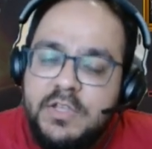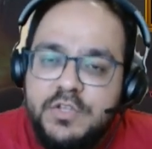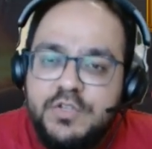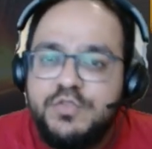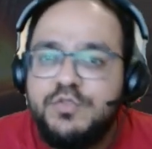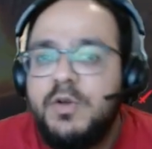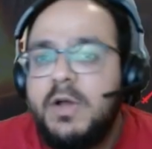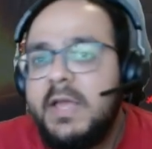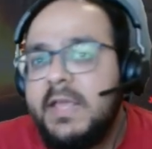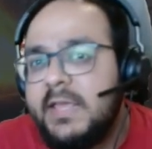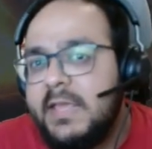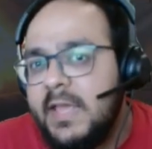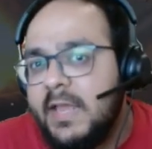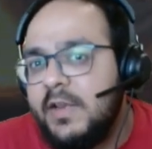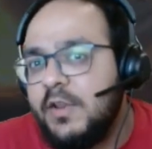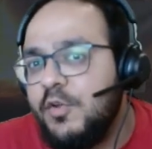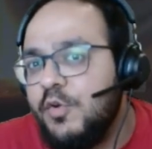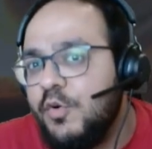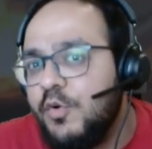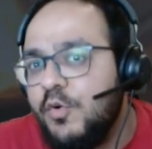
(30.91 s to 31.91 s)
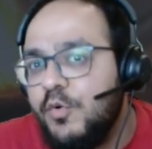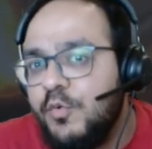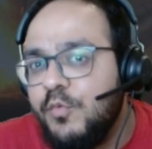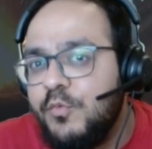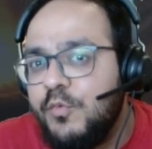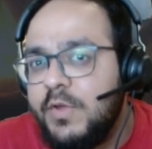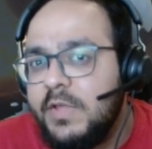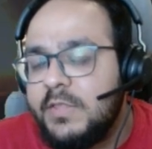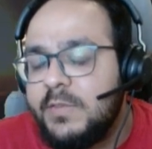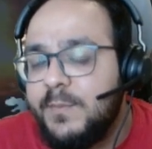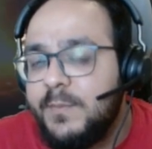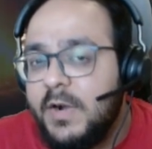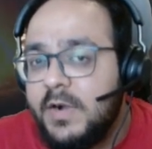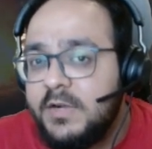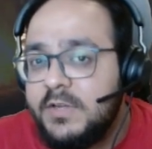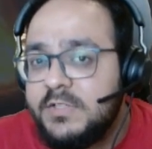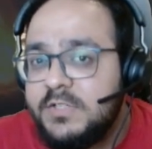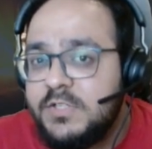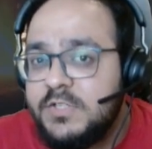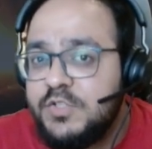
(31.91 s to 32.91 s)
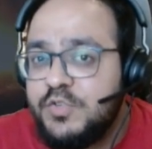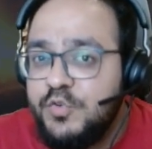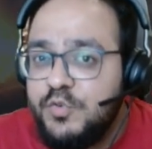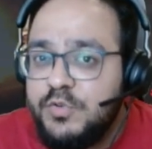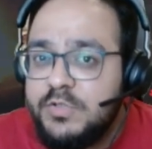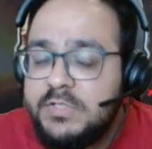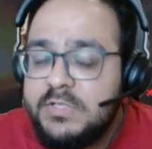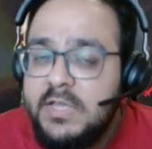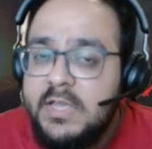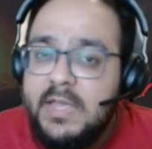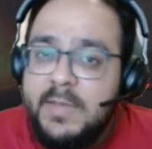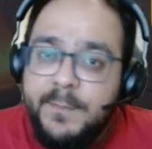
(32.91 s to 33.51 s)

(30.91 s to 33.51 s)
so I can go with Marius's nukes